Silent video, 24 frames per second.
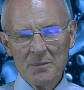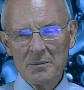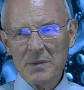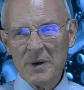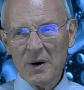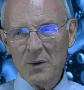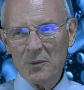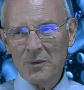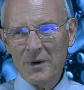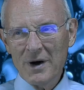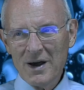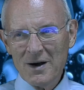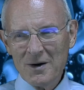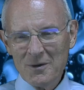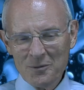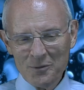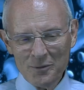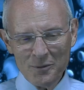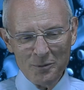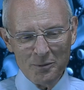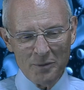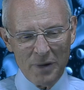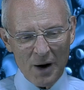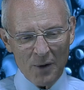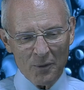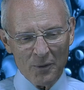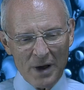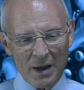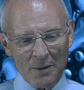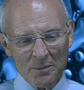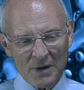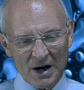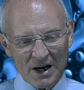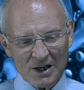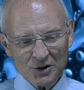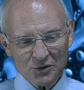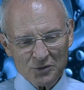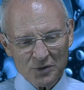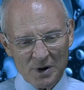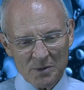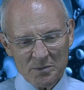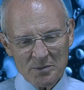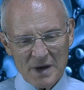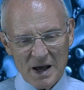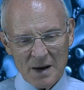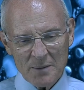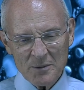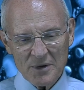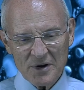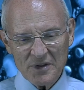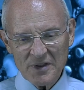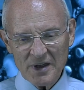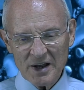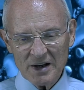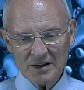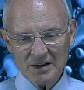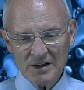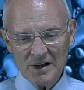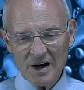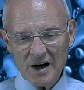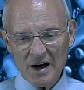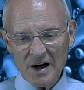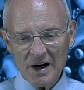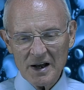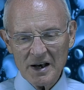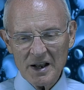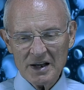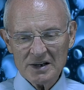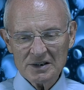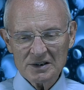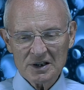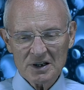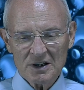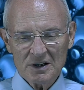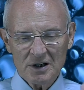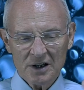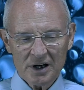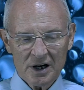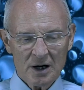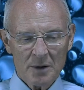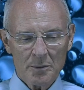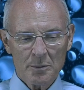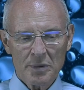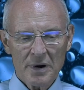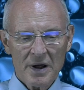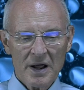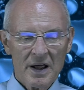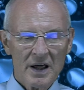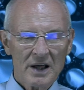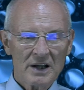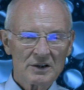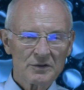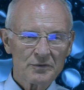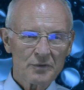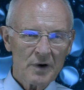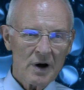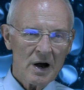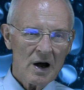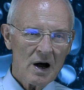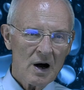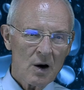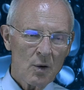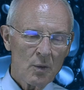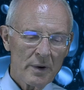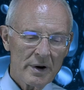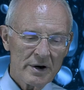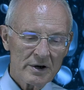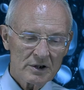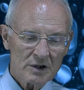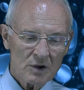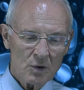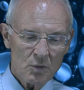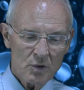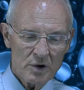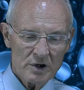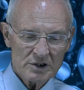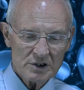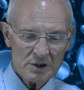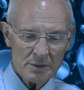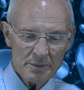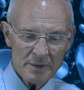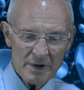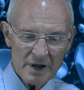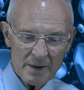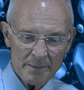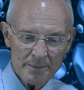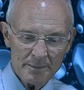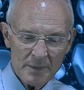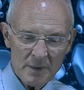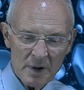But we must remember that God has clear plans for how we are to worship Him.